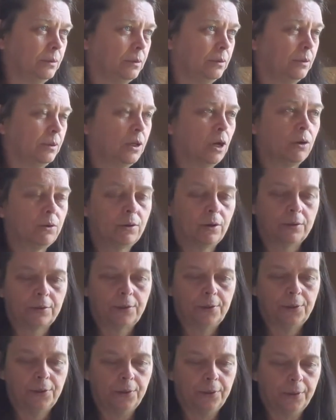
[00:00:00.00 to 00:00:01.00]
Coco
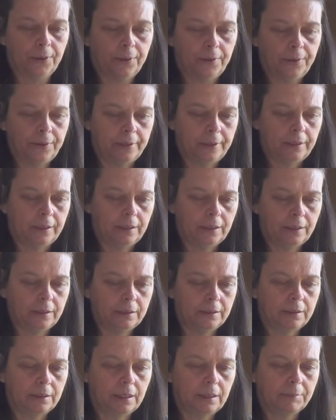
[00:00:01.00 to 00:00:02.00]
Coir,
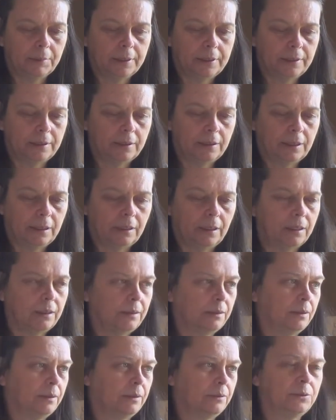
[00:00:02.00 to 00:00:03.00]
and I'm going to
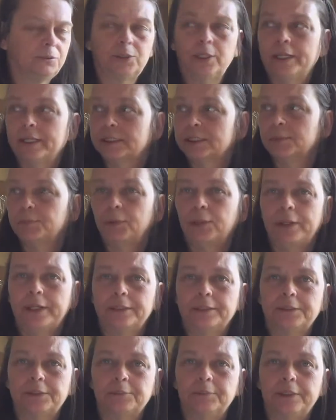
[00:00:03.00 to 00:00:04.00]

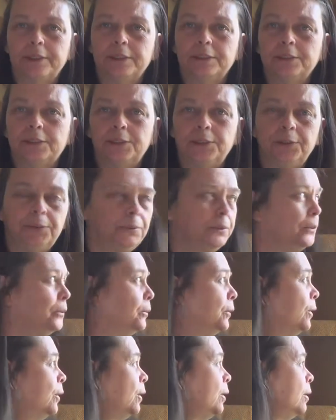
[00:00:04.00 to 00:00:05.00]
transplant them into
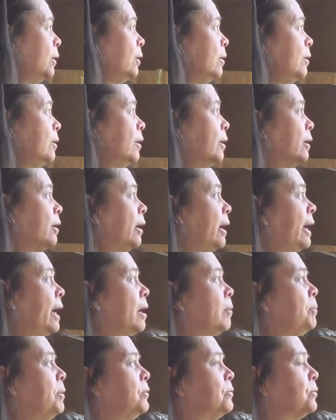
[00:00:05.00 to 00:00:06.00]
the
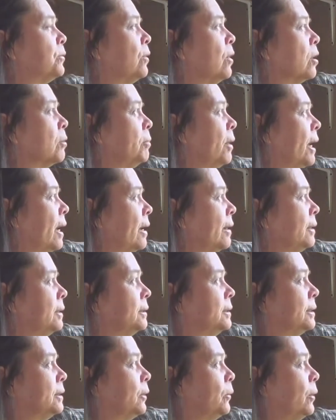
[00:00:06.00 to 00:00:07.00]
Happy Frog potting
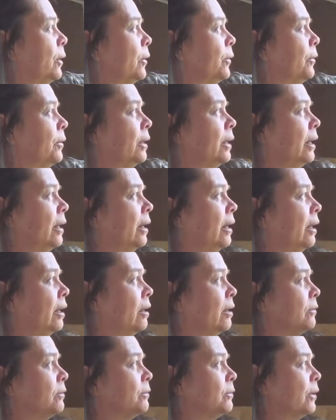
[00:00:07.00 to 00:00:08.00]
soil that I
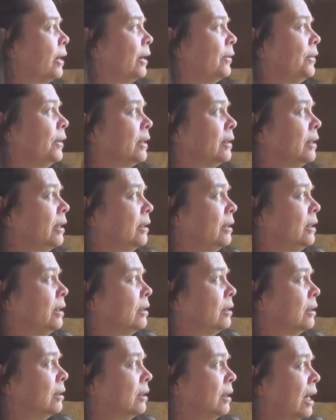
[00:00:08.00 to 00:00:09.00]
have. I think they need a
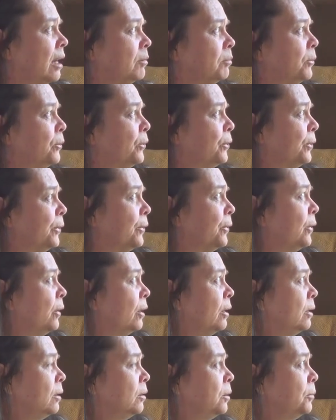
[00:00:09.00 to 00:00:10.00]
lot more
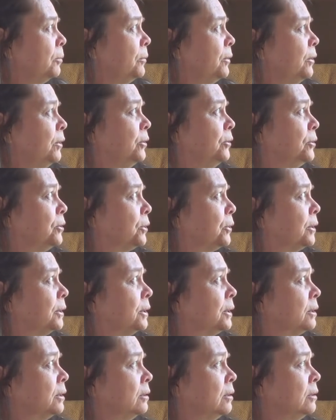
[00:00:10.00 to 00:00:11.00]
um,
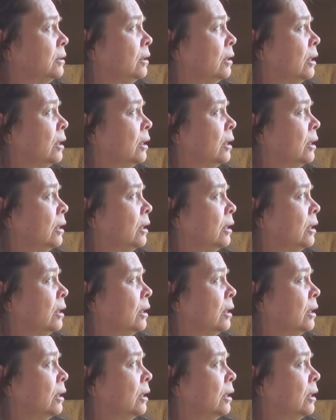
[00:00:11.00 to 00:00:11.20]
nutrition